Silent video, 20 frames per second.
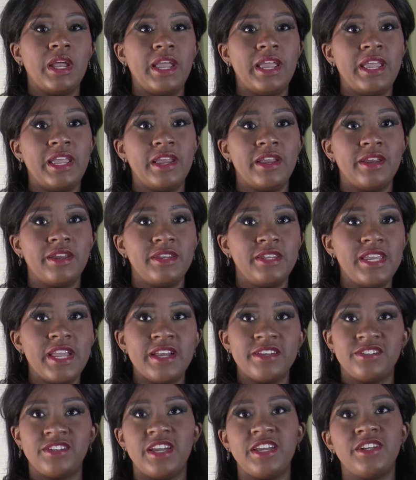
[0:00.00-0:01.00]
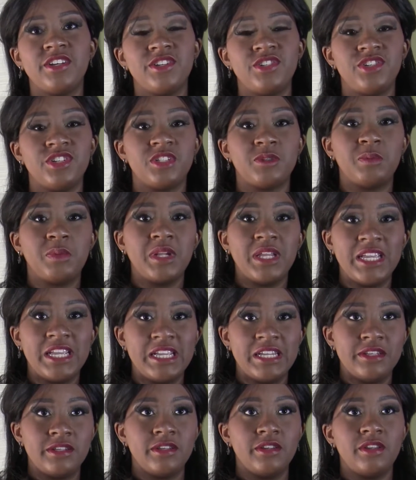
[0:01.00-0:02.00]
And yes, I could just
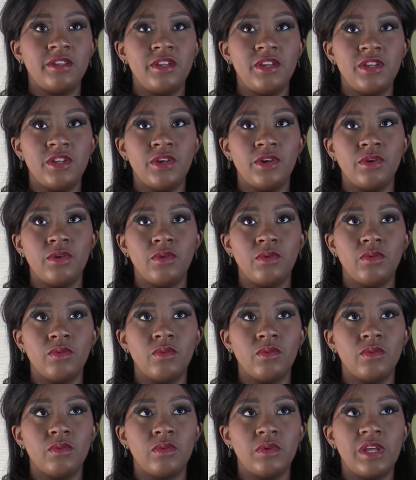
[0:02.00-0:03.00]
play it, you know,